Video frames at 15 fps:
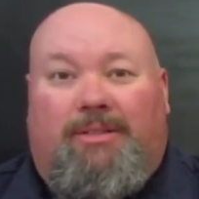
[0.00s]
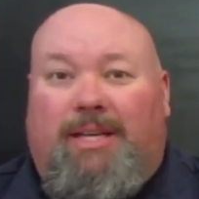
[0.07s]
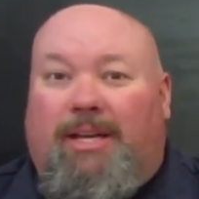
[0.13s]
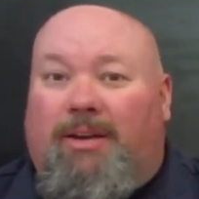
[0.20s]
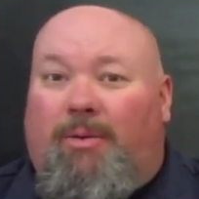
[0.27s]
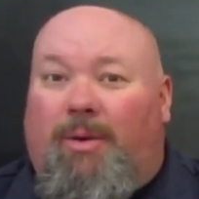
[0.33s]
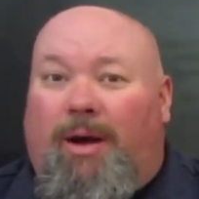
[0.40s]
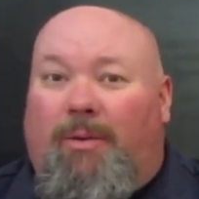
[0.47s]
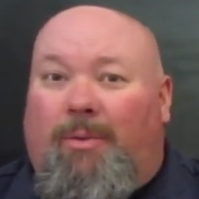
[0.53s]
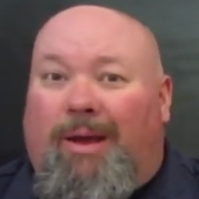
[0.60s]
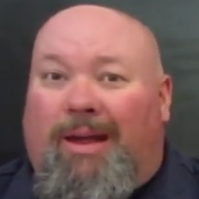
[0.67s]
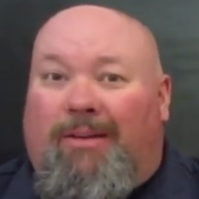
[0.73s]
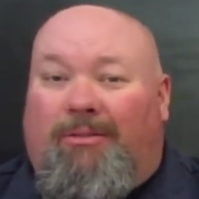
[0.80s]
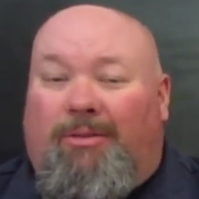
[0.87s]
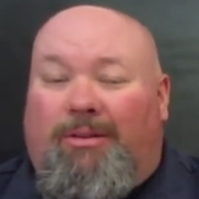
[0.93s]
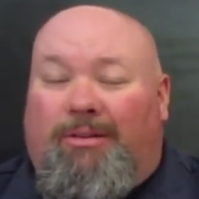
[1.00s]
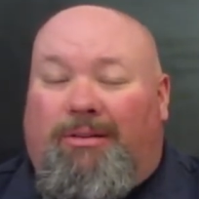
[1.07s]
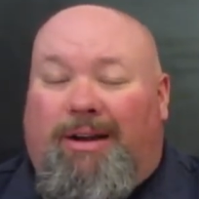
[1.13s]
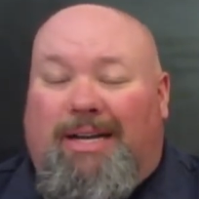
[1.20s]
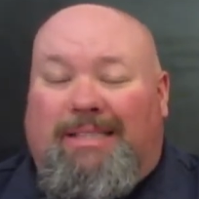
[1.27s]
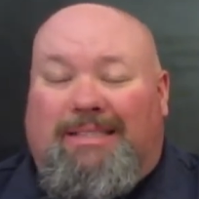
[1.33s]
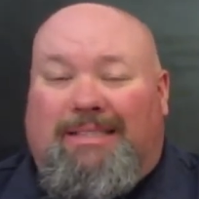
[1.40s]
Tell you what, we had a real
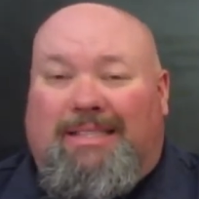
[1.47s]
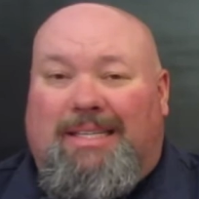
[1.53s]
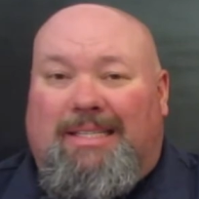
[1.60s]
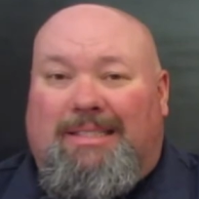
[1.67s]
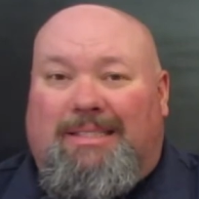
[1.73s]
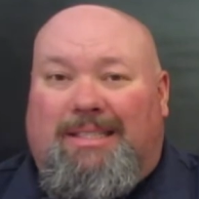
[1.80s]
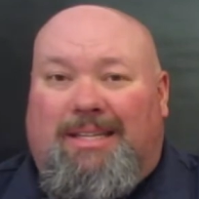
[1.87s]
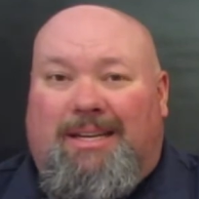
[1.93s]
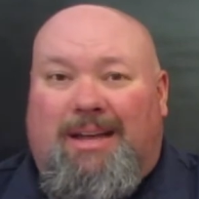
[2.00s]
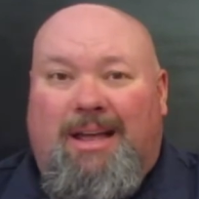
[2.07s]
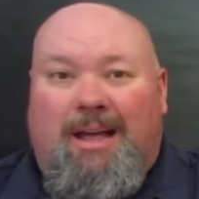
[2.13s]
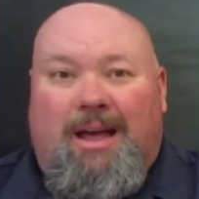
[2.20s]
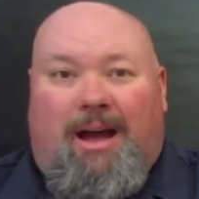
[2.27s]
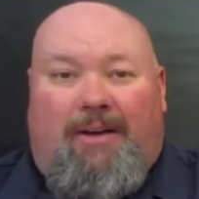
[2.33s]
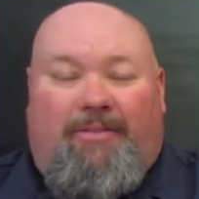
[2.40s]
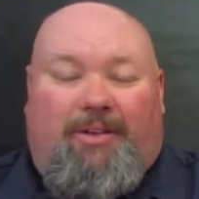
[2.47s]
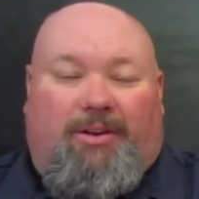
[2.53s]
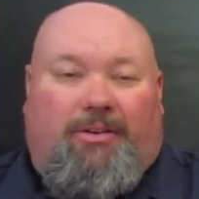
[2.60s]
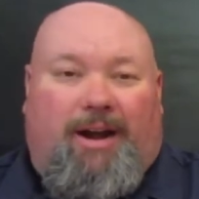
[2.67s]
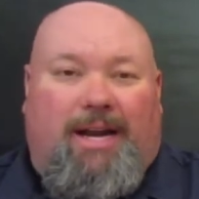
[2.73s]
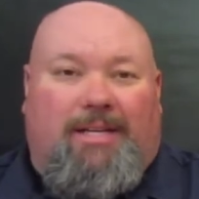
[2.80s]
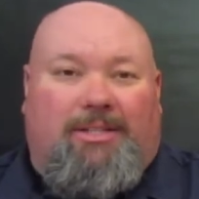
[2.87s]
great season of the
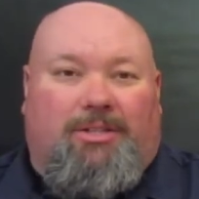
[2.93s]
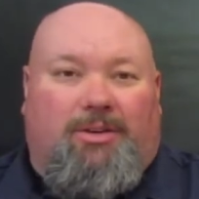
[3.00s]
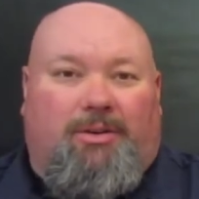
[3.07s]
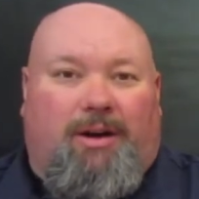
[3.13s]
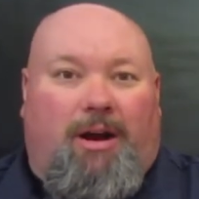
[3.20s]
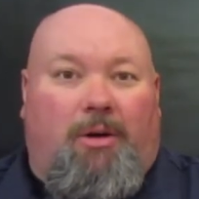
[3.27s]
Grand Tour.